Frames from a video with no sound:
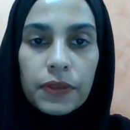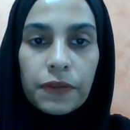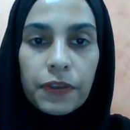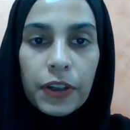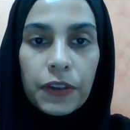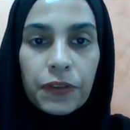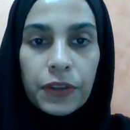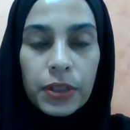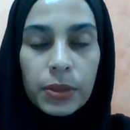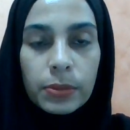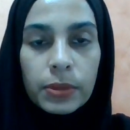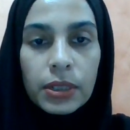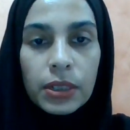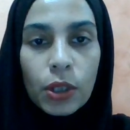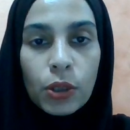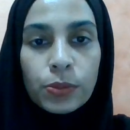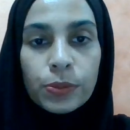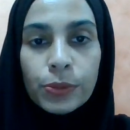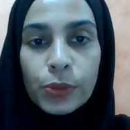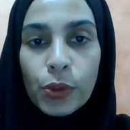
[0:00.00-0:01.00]
favorable
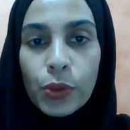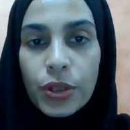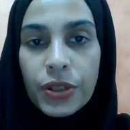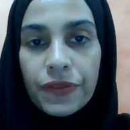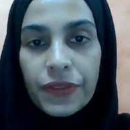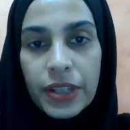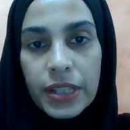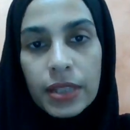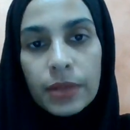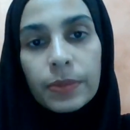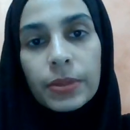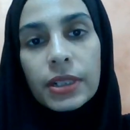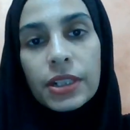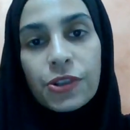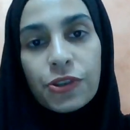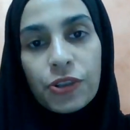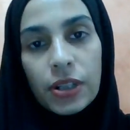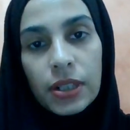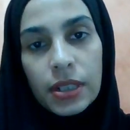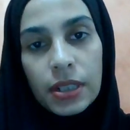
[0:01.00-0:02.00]
or most feasible
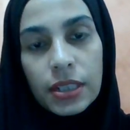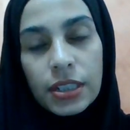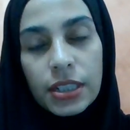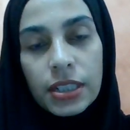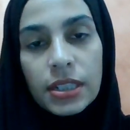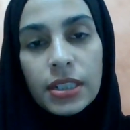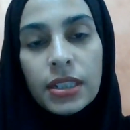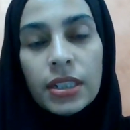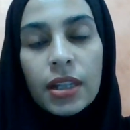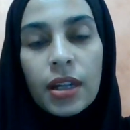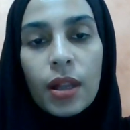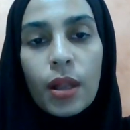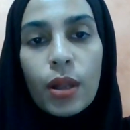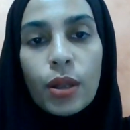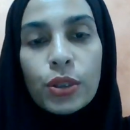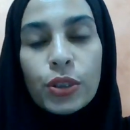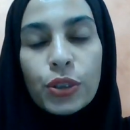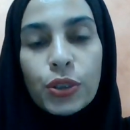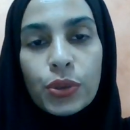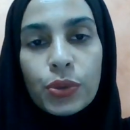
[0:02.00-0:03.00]
strategy
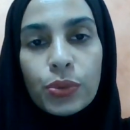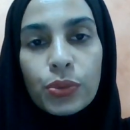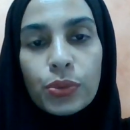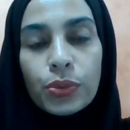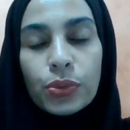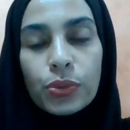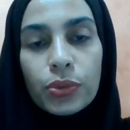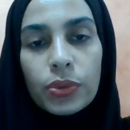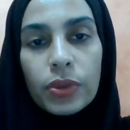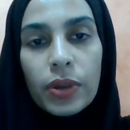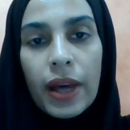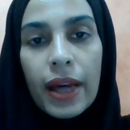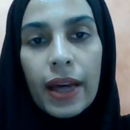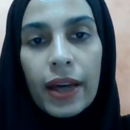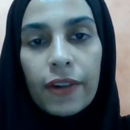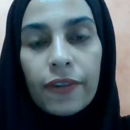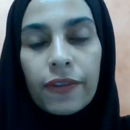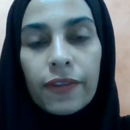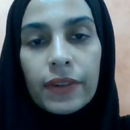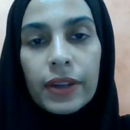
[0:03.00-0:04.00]
to
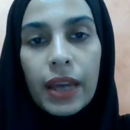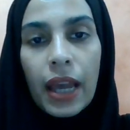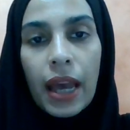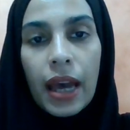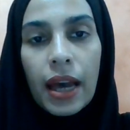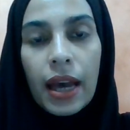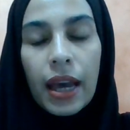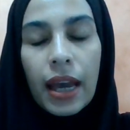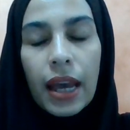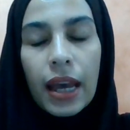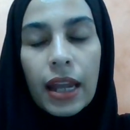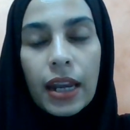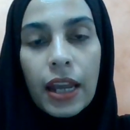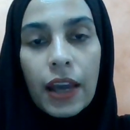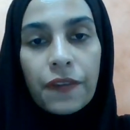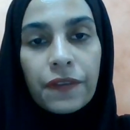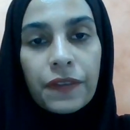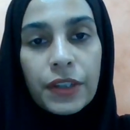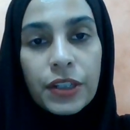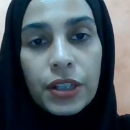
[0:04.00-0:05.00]
have an
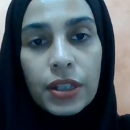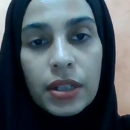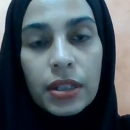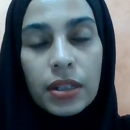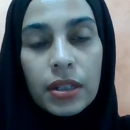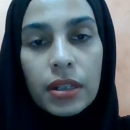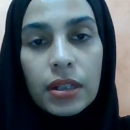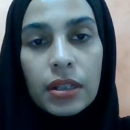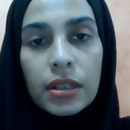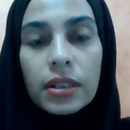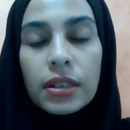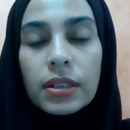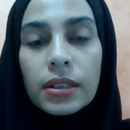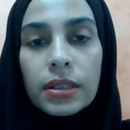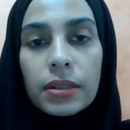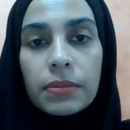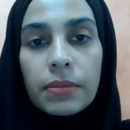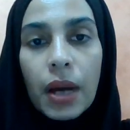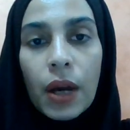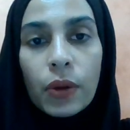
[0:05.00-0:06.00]
efficient
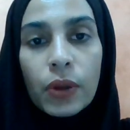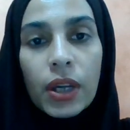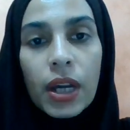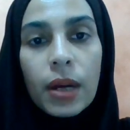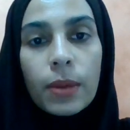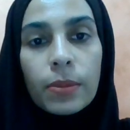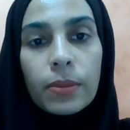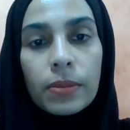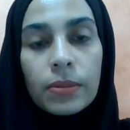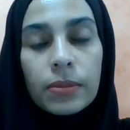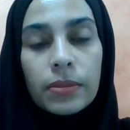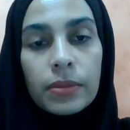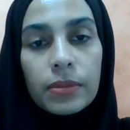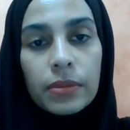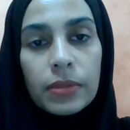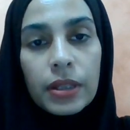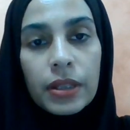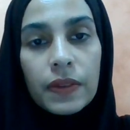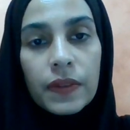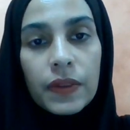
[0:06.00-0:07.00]
outcome
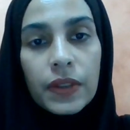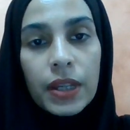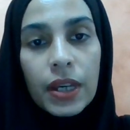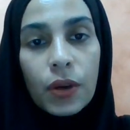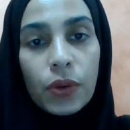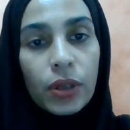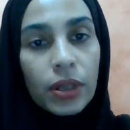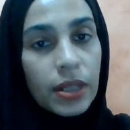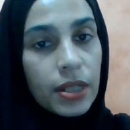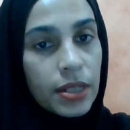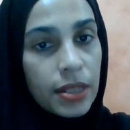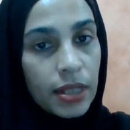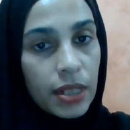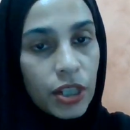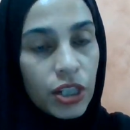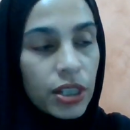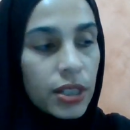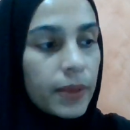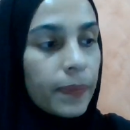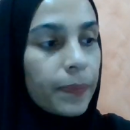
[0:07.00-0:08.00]
in their
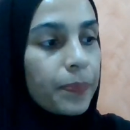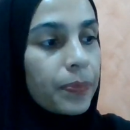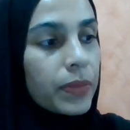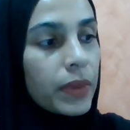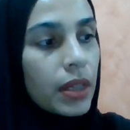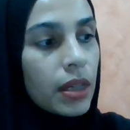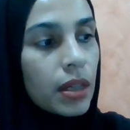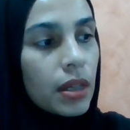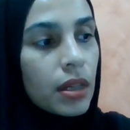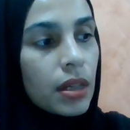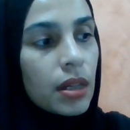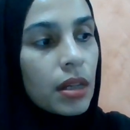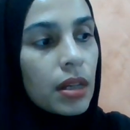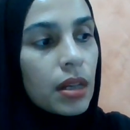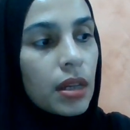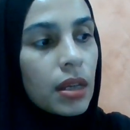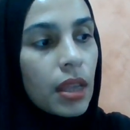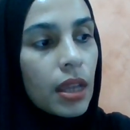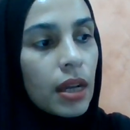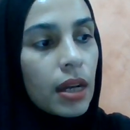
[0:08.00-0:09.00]
organization.
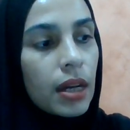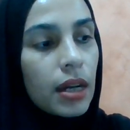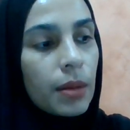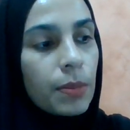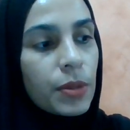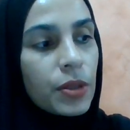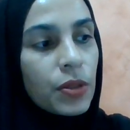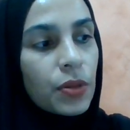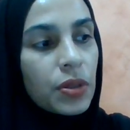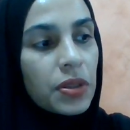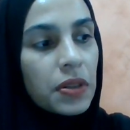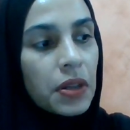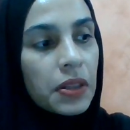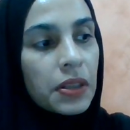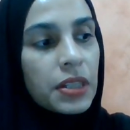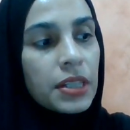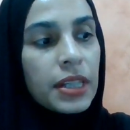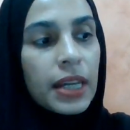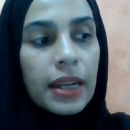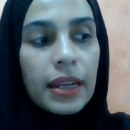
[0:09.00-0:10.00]
So
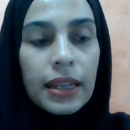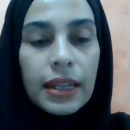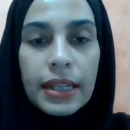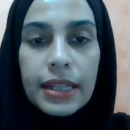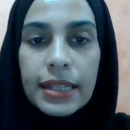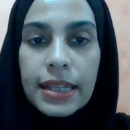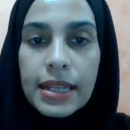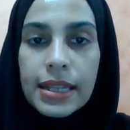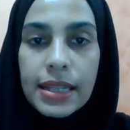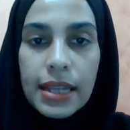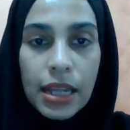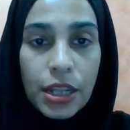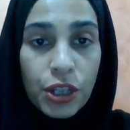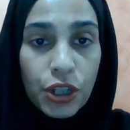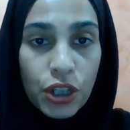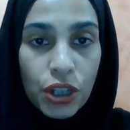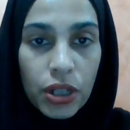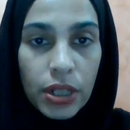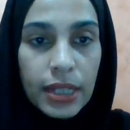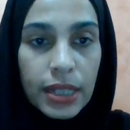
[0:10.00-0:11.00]
strategy analysis and
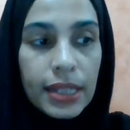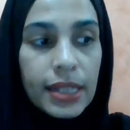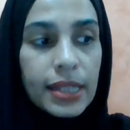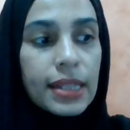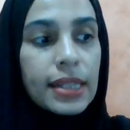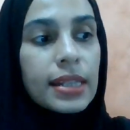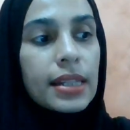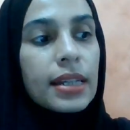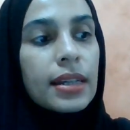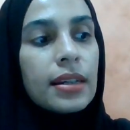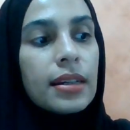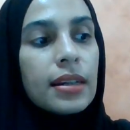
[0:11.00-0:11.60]
choice